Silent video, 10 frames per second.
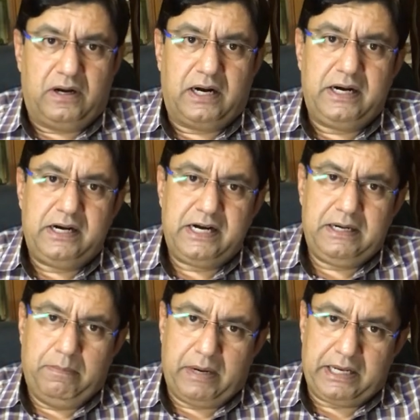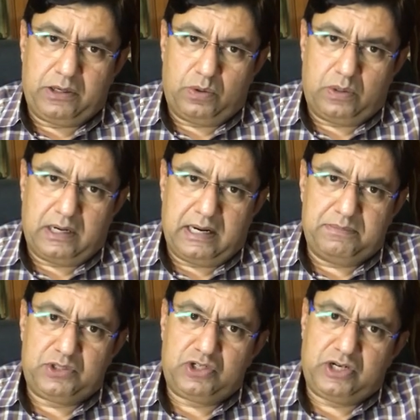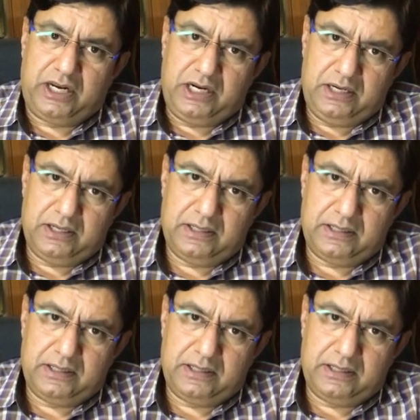100 micrograms straight